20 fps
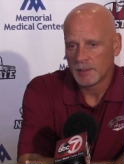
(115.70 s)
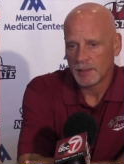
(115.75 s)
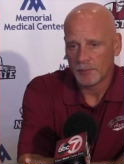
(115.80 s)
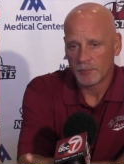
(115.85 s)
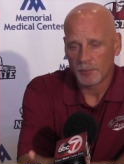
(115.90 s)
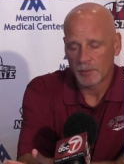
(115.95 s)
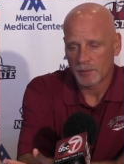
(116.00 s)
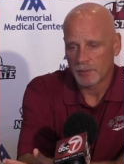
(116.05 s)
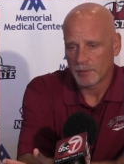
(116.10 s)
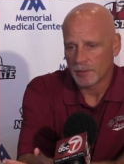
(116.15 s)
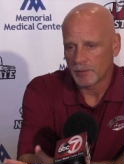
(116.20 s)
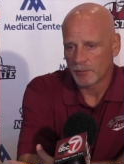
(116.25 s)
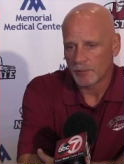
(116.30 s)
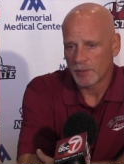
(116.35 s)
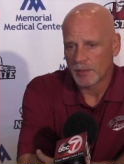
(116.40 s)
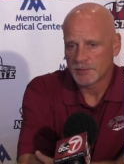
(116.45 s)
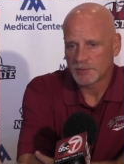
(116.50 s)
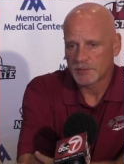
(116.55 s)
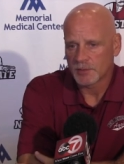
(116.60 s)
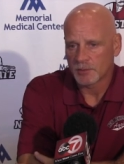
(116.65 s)
And we were in the
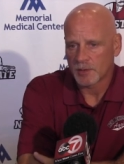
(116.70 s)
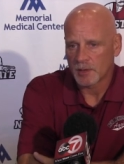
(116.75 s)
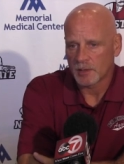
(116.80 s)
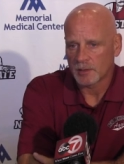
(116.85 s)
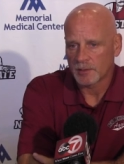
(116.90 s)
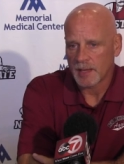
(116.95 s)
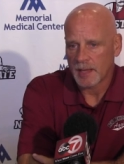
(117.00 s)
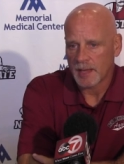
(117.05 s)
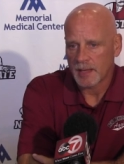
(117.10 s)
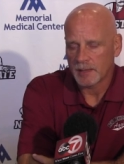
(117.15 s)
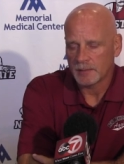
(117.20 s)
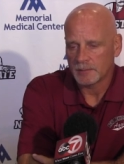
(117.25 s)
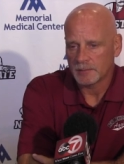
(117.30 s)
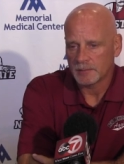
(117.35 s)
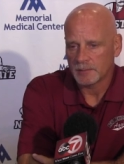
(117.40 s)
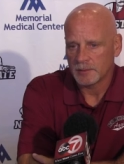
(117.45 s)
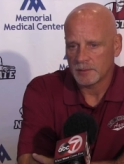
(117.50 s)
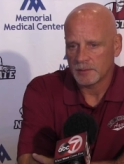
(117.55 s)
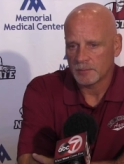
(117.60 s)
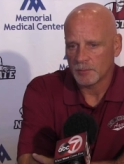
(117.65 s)
red zone all night,
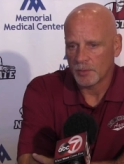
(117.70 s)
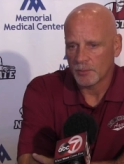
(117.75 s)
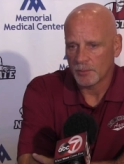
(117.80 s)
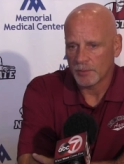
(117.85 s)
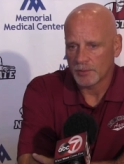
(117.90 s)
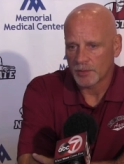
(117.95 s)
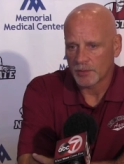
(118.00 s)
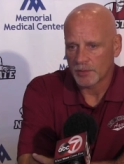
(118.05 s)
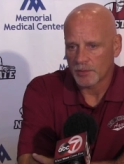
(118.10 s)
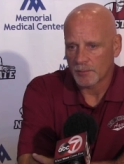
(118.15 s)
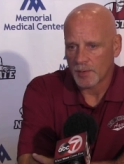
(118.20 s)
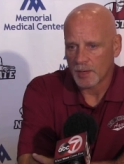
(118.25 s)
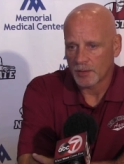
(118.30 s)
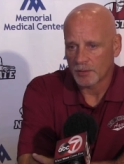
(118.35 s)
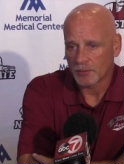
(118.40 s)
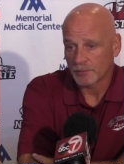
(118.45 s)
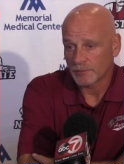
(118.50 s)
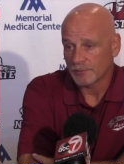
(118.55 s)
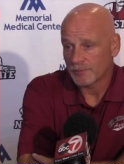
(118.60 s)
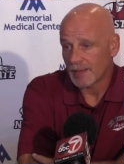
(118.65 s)
but we turned the
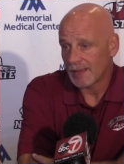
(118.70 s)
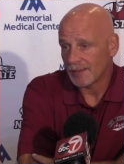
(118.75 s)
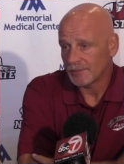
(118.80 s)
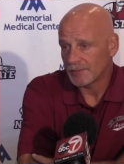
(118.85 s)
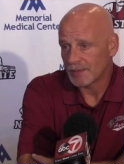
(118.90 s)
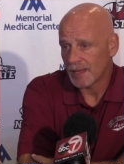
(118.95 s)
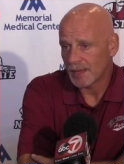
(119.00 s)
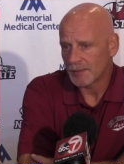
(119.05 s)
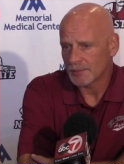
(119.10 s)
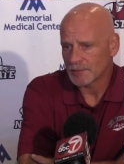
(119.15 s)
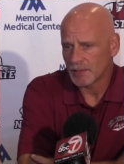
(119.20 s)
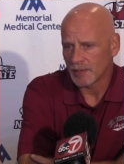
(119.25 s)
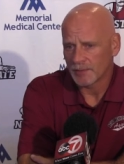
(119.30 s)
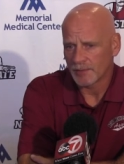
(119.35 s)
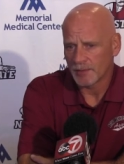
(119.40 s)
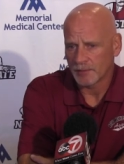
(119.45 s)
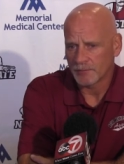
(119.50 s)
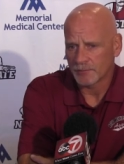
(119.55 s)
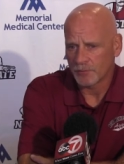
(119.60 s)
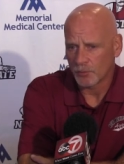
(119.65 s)
ball over five times, and I
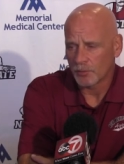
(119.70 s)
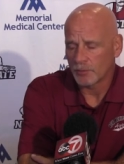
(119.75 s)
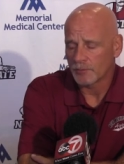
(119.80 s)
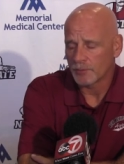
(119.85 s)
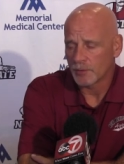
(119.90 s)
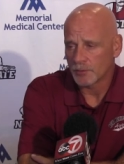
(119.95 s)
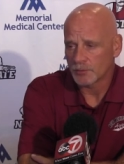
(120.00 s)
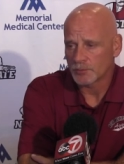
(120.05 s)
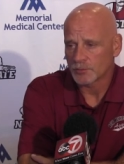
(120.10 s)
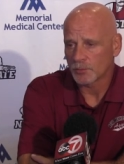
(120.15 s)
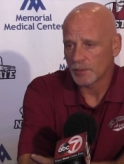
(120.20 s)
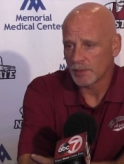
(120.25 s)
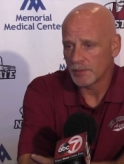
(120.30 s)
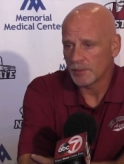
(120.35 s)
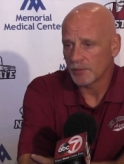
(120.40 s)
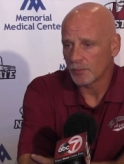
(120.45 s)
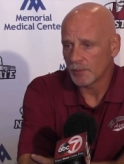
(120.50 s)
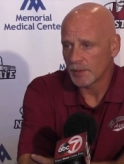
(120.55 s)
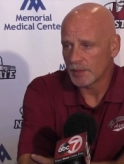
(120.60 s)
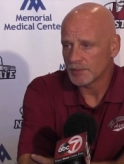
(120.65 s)
think four of those were
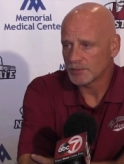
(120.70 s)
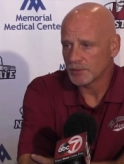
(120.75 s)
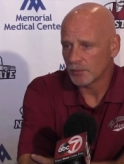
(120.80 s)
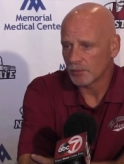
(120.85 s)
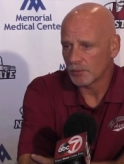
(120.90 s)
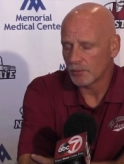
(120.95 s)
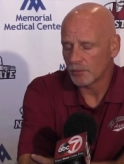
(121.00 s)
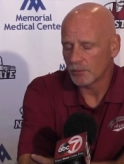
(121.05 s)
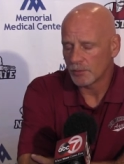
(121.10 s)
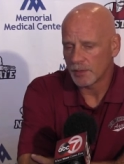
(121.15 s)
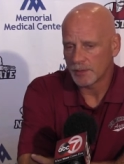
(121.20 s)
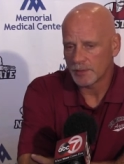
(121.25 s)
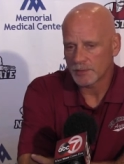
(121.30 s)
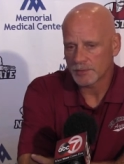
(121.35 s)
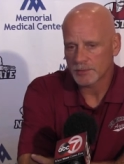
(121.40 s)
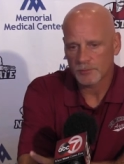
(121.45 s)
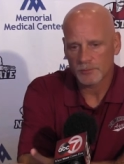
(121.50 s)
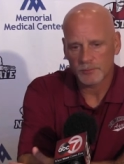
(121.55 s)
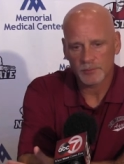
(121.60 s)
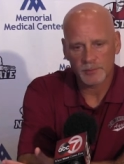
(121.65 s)
in the red zone going in to
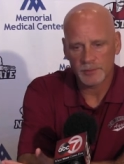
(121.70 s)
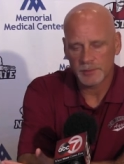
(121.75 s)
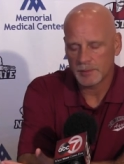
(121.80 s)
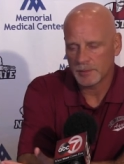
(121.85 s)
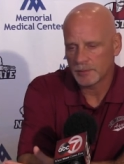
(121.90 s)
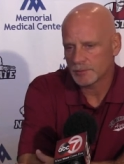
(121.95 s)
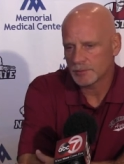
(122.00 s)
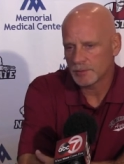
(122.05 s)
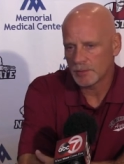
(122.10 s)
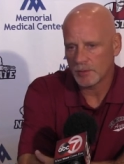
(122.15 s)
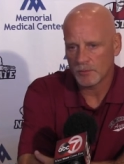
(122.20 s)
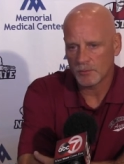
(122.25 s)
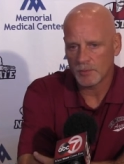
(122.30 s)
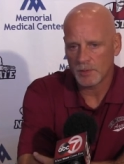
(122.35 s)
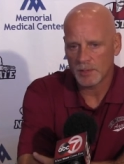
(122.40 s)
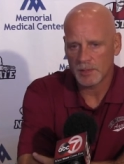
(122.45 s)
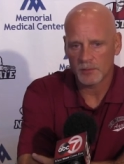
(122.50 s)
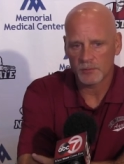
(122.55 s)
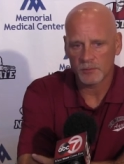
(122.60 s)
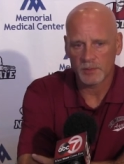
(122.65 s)
score, and there's no
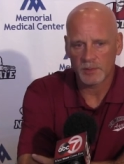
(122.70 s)
way you're